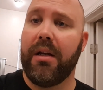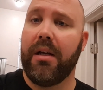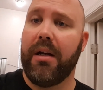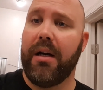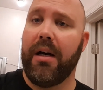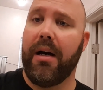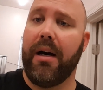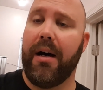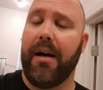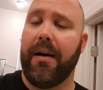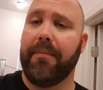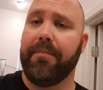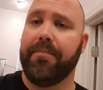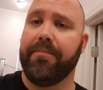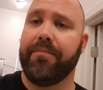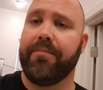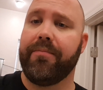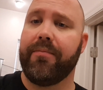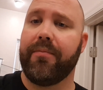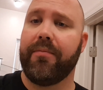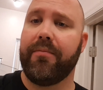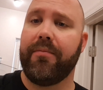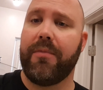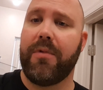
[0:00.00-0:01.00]
got
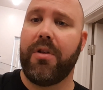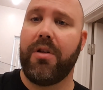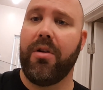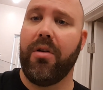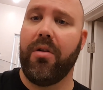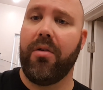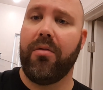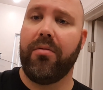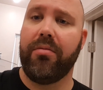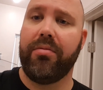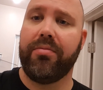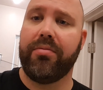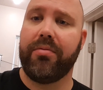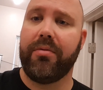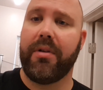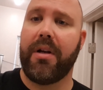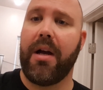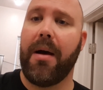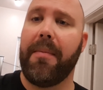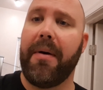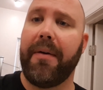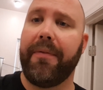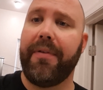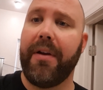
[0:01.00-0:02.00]

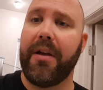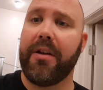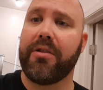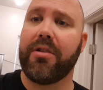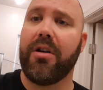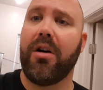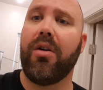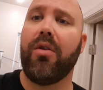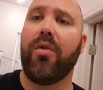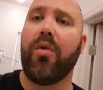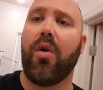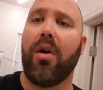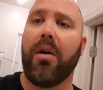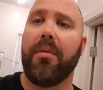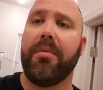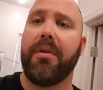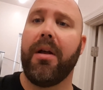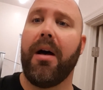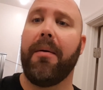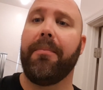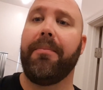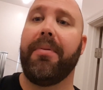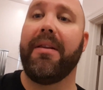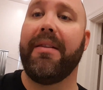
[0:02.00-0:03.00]
my face all warmed up,